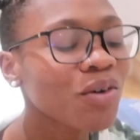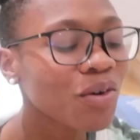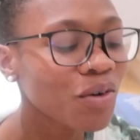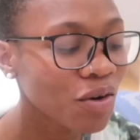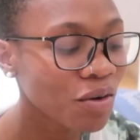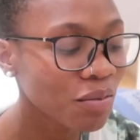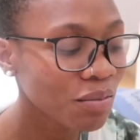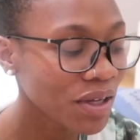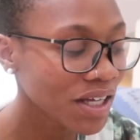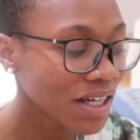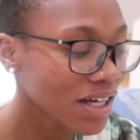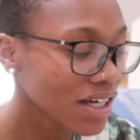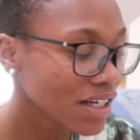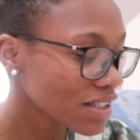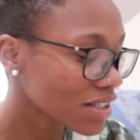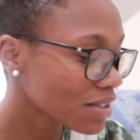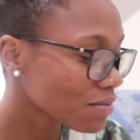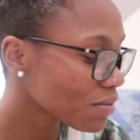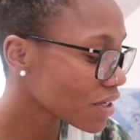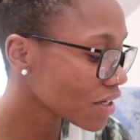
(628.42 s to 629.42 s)
Oh my god,
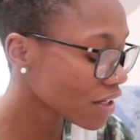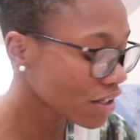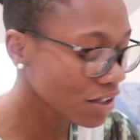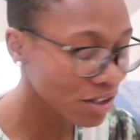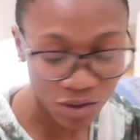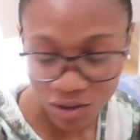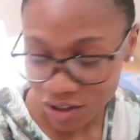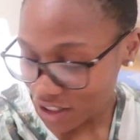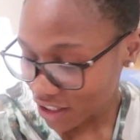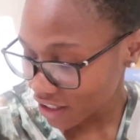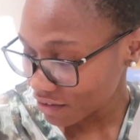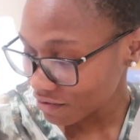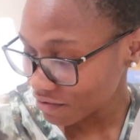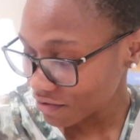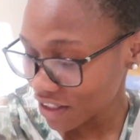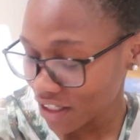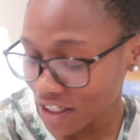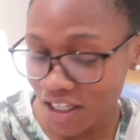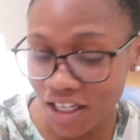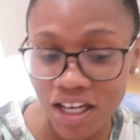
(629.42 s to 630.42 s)
it's been a long
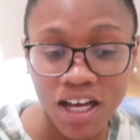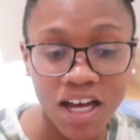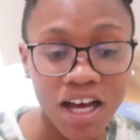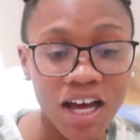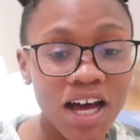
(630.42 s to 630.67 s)
evening.